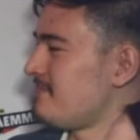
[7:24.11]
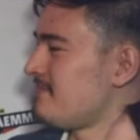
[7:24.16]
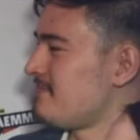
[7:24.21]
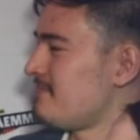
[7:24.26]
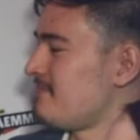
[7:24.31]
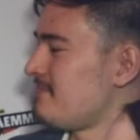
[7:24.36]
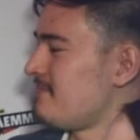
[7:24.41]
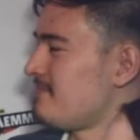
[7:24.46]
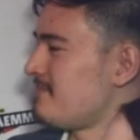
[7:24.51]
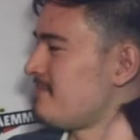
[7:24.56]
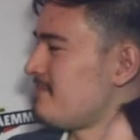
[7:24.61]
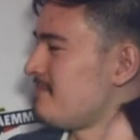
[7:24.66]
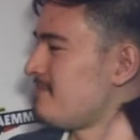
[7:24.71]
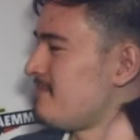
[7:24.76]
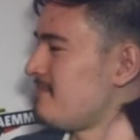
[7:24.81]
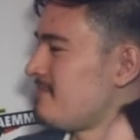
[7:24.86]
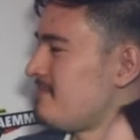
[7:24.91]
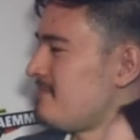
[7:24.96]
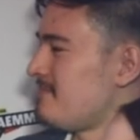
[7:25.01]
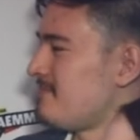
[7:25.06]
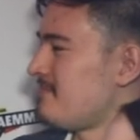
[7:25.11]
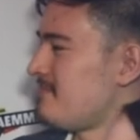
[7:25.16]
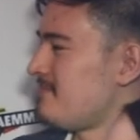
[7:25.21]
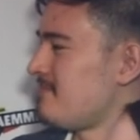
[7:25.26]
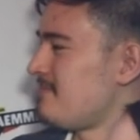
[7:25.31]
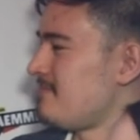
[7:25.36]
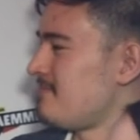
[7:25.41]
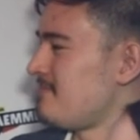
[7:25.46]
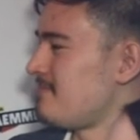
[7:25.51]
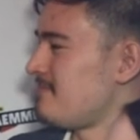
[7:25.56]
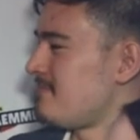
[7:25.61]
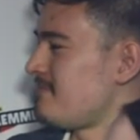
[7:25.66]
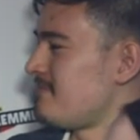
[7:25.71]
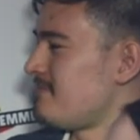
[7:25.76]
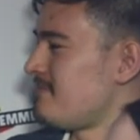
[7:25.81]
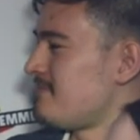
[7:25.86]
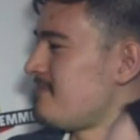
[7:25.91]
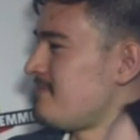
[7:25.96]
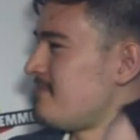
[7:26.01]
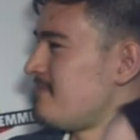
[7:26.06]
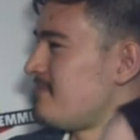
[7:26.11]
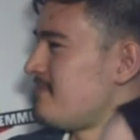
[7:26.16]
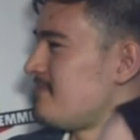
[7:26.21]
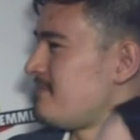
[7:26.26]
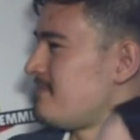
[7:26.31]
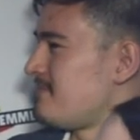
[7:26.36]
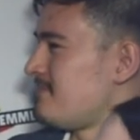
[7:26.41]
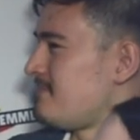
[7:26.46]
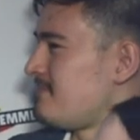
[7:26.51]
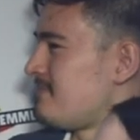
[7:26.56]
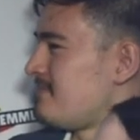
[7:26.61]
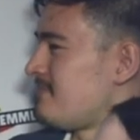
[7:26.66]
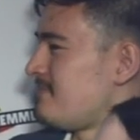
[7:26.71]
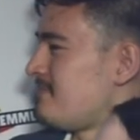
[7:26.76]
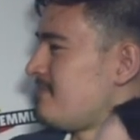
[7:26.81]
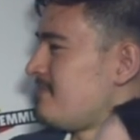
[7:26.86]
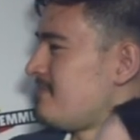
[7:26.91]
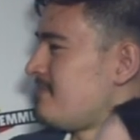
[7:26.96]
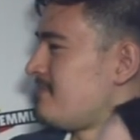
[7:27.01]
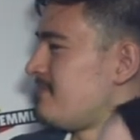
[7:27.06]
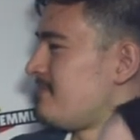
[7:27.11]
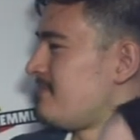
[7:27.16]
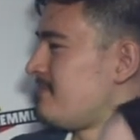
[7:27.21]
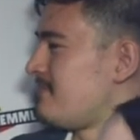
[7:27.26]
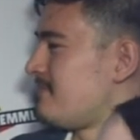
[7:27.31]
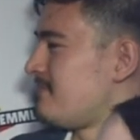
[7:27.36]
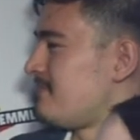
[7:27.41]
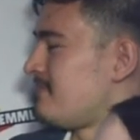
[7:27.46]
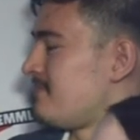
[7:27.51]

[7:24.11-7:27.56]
(not speaking)